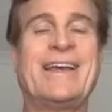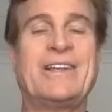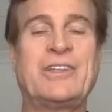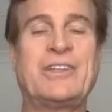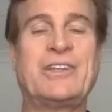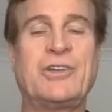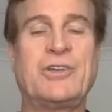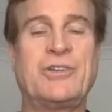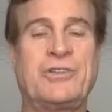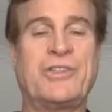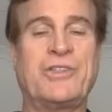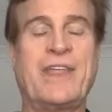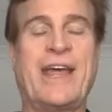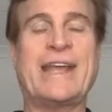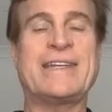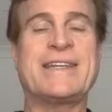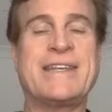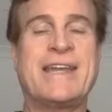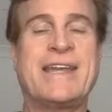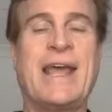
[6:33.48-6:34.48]
to
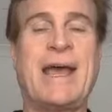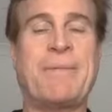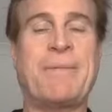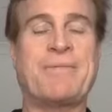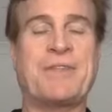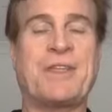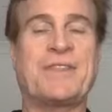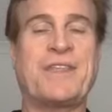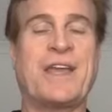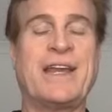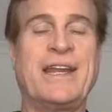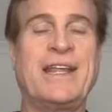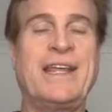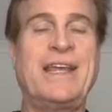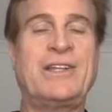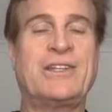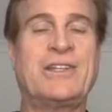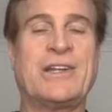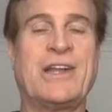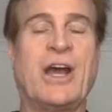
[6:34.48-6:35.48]
that depth that they
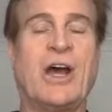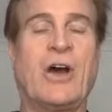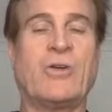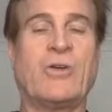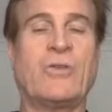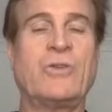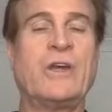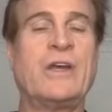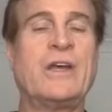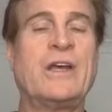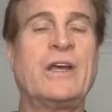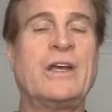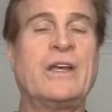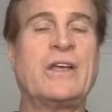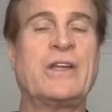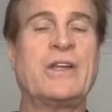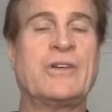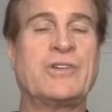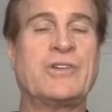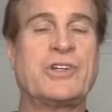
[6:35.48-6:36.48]
need to know,
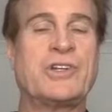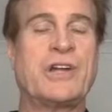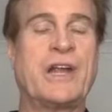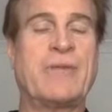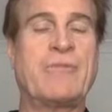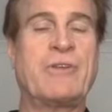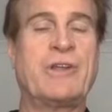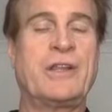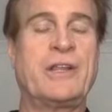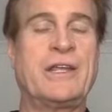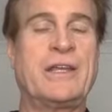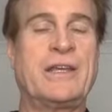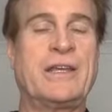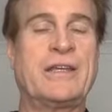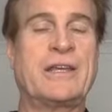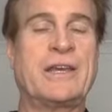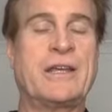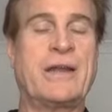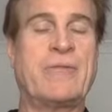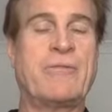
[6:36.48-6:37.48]
you know, can I
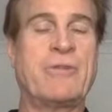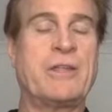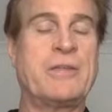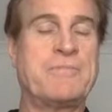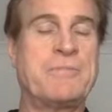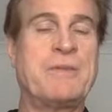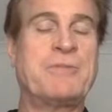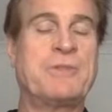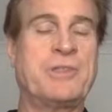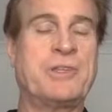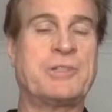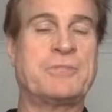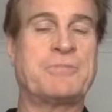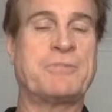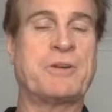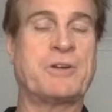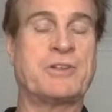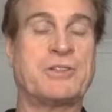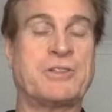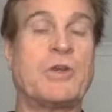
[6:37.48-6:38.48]
really be with this
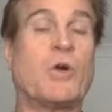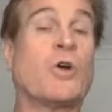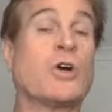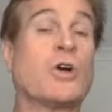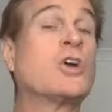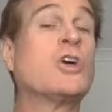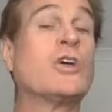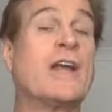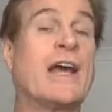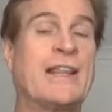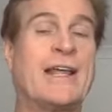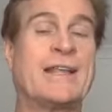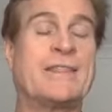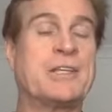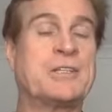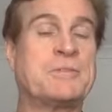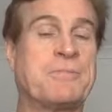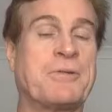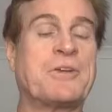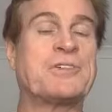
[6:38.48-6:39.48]
person? Or could I let
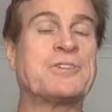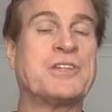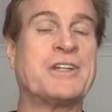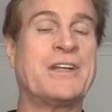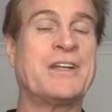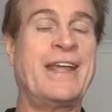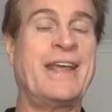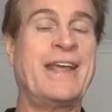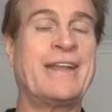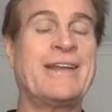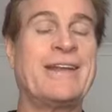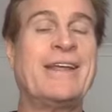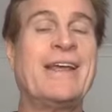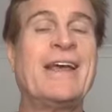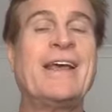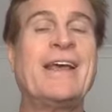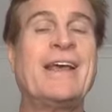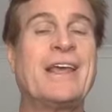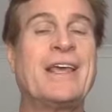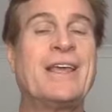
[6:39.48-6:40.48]
this person in,
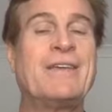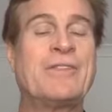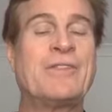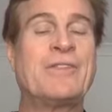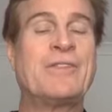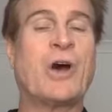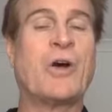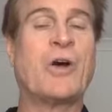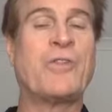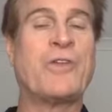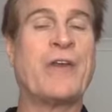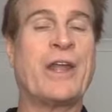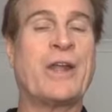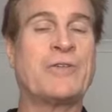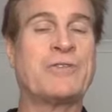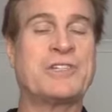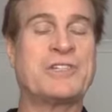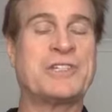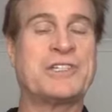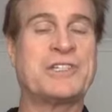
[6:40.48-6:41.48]
even though they
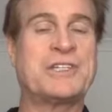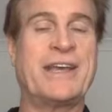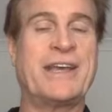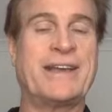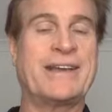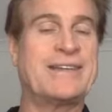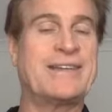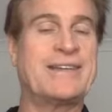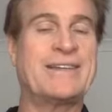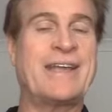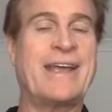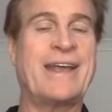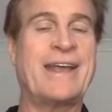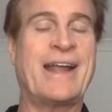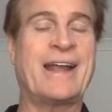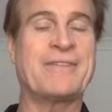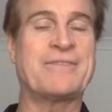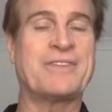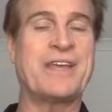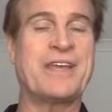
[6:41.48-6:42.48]
don't tick 10
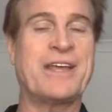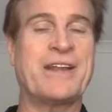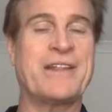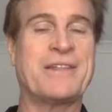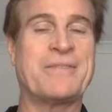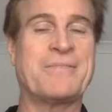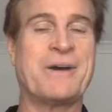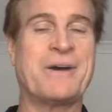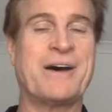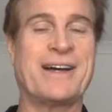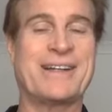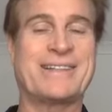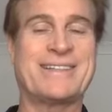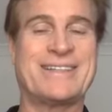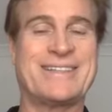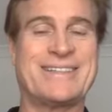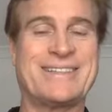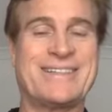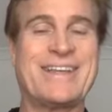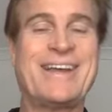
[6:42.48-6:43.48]
out of 10 of the
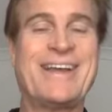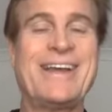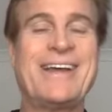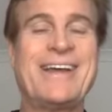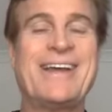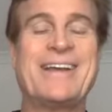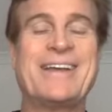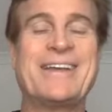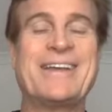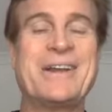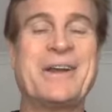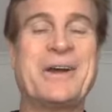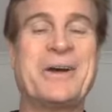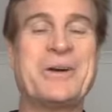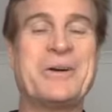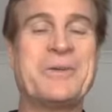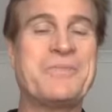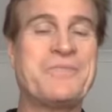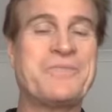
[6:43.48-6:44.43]
boxes, you know?